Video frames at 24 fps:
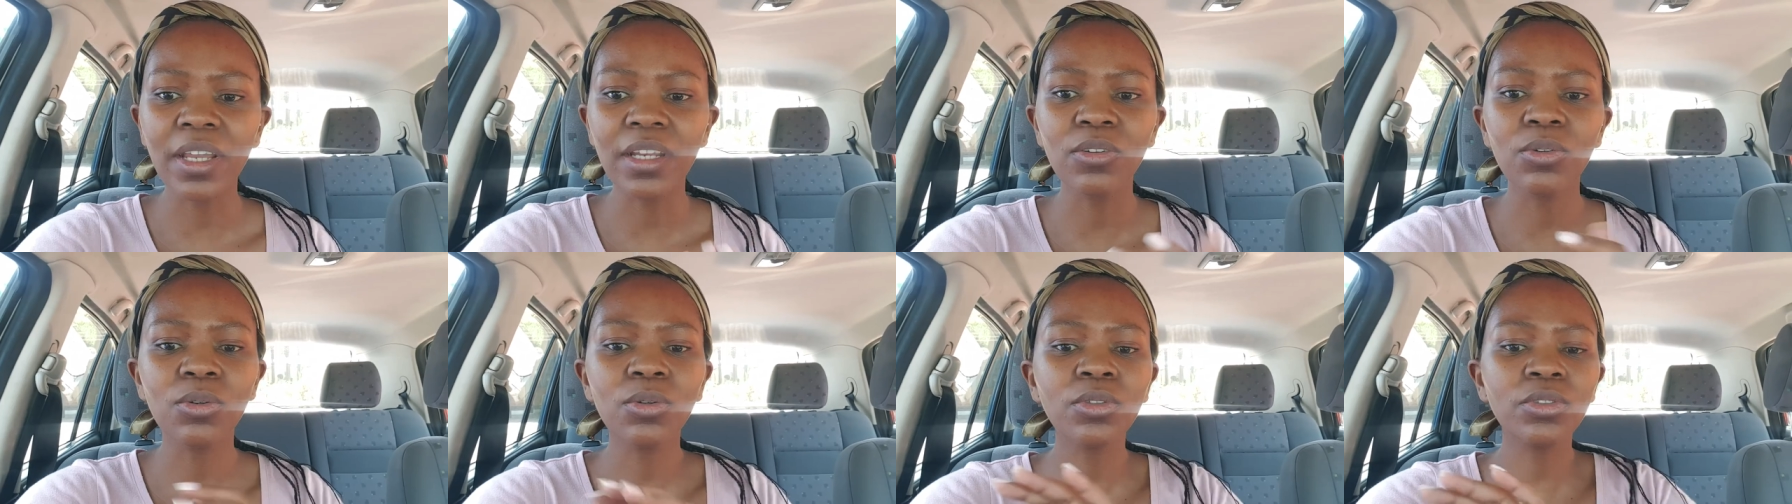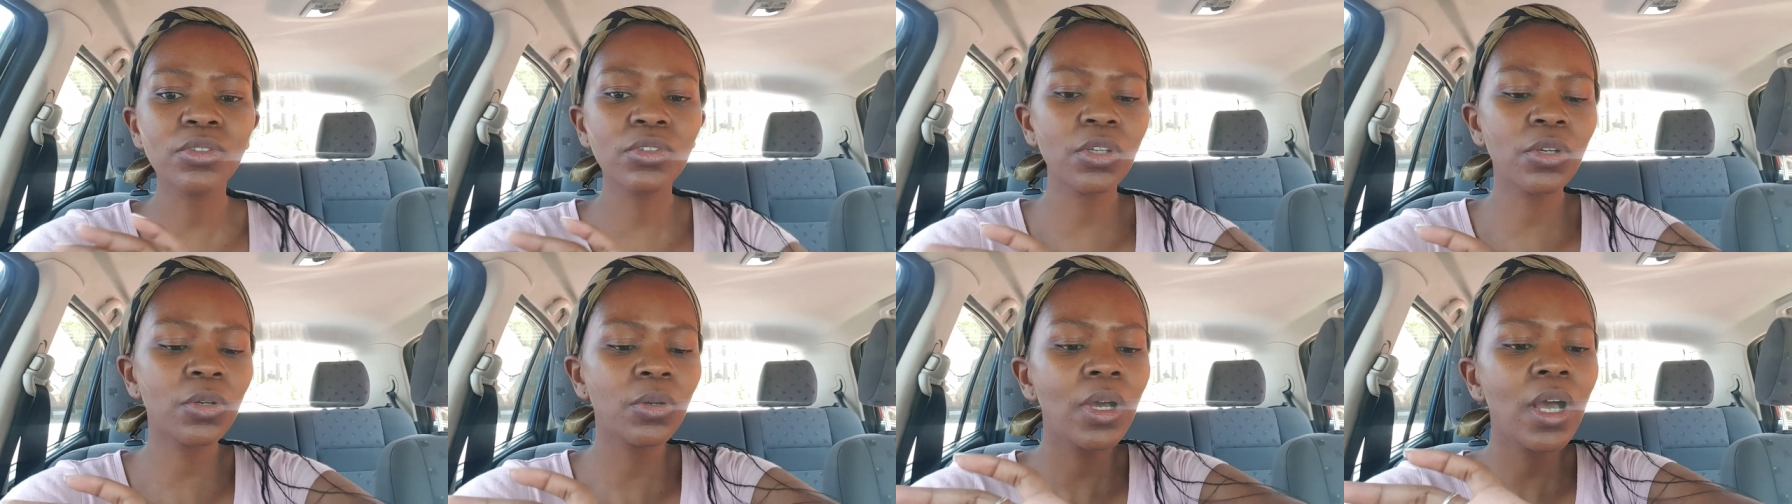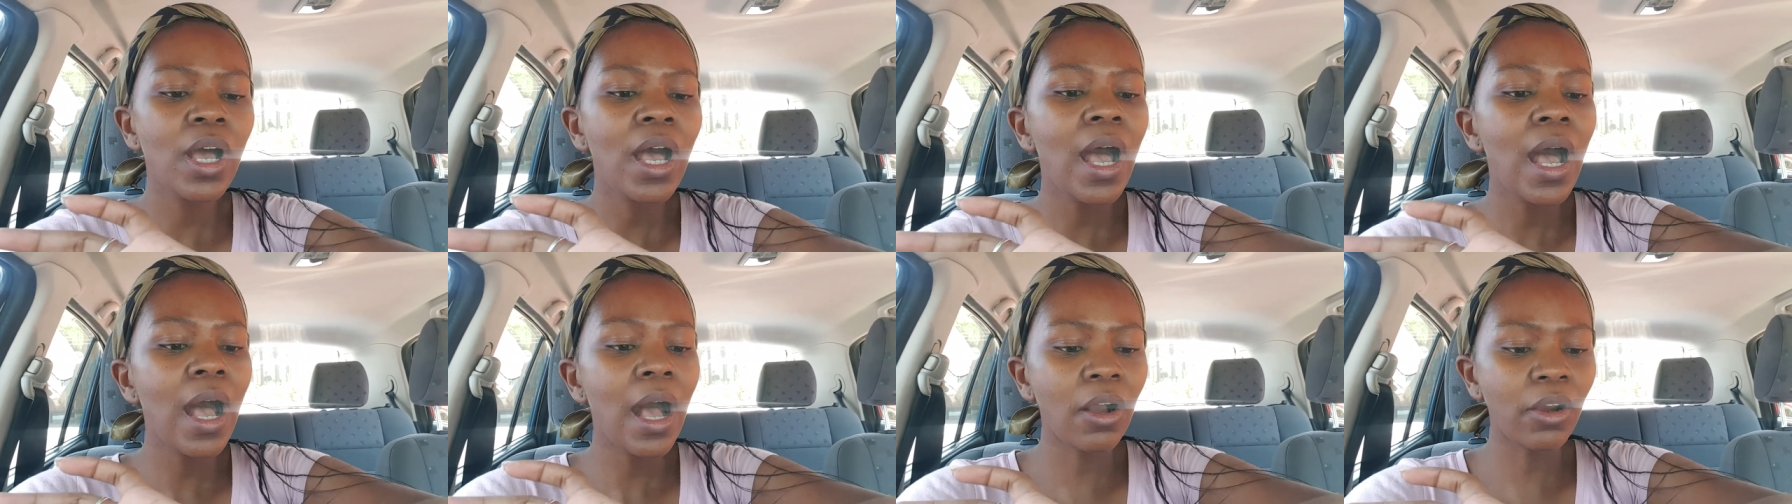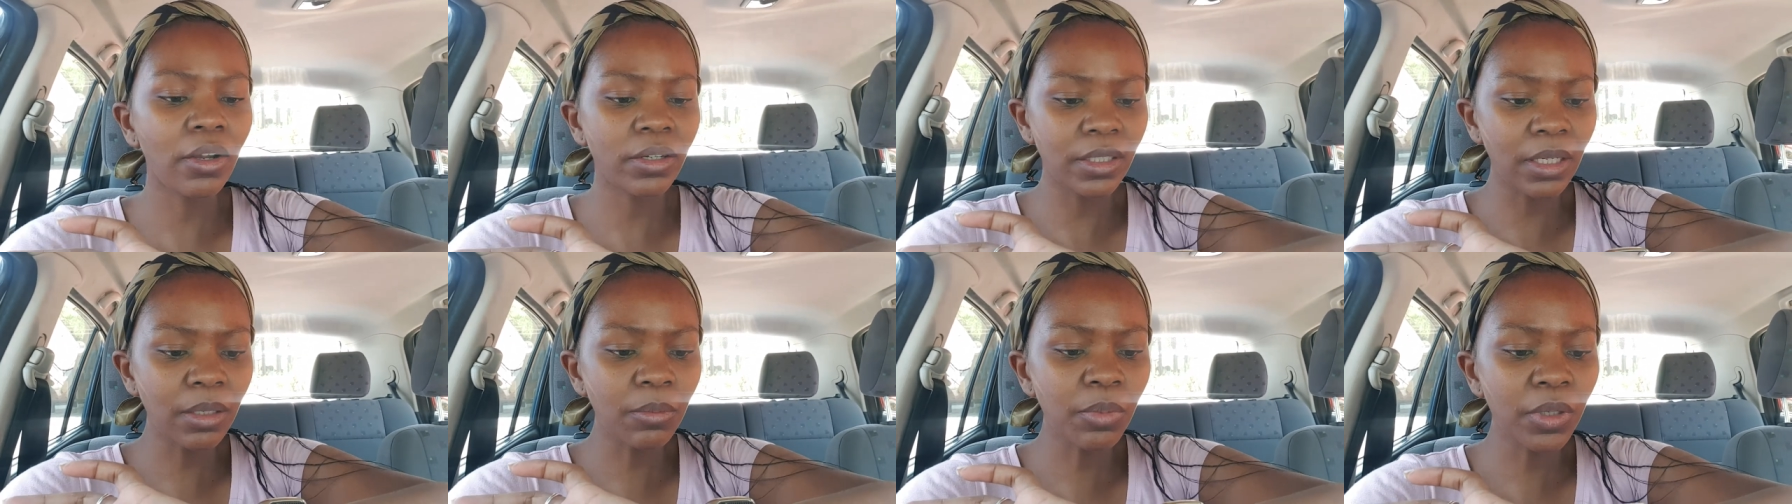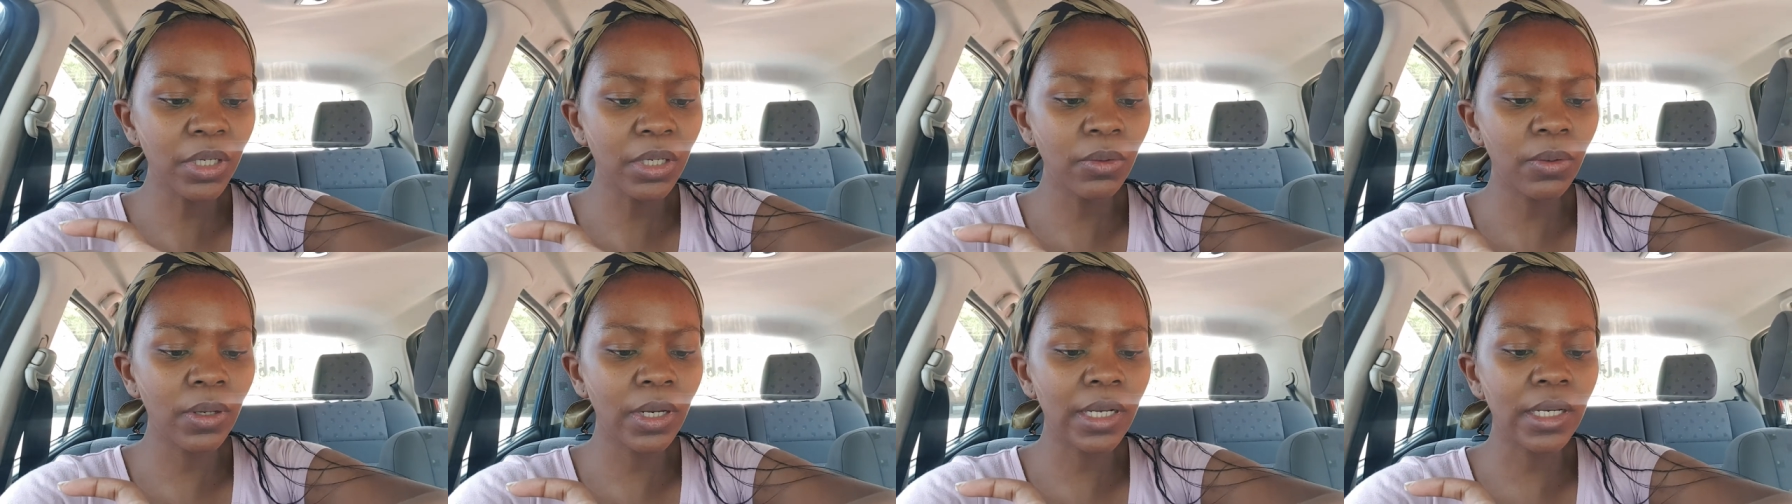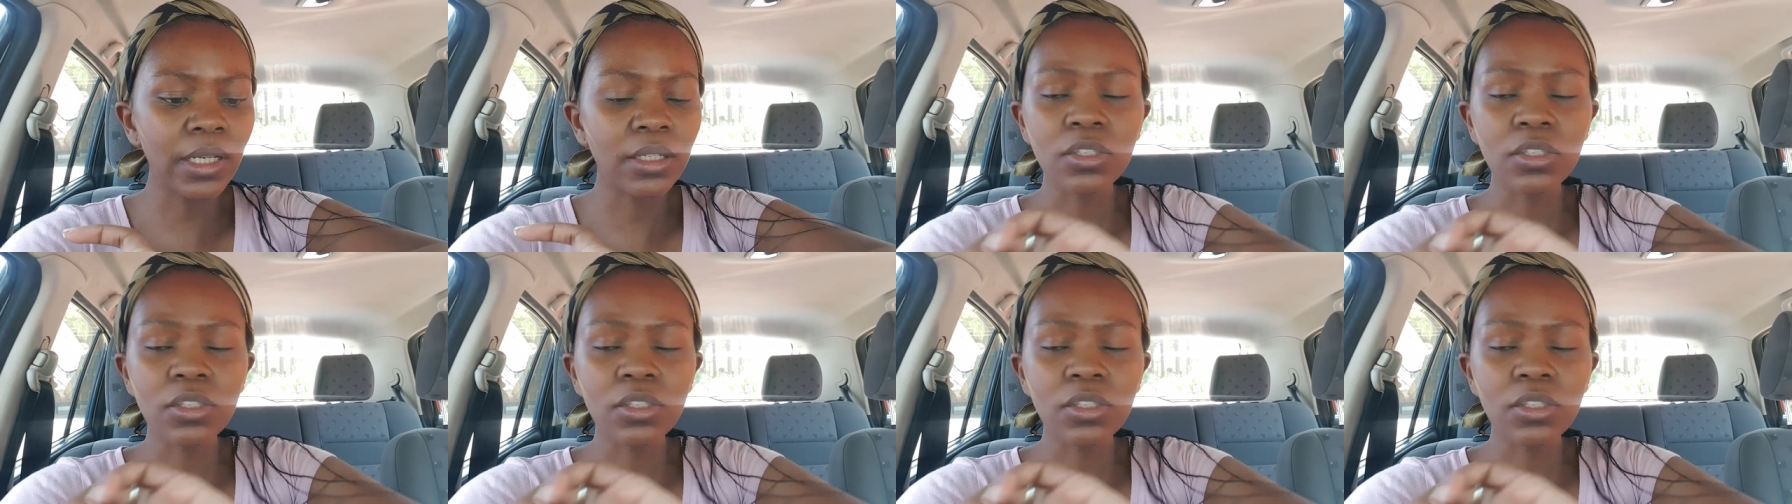And also I got done pretty quickly.